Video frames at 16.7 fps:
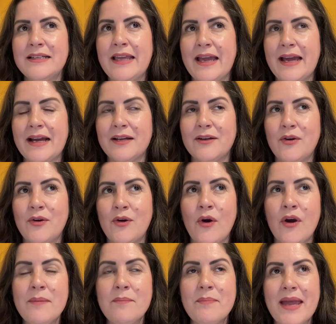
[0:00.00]
Yeah,
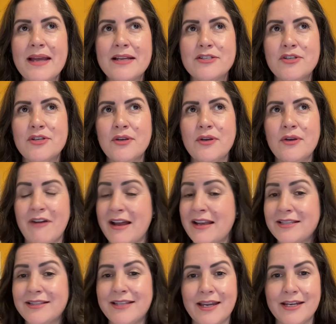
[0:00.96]
going back to
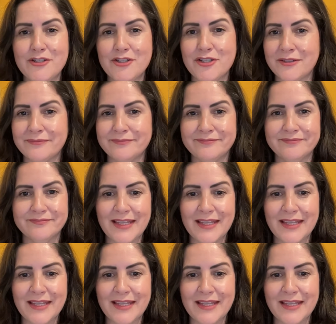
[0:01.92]
validation.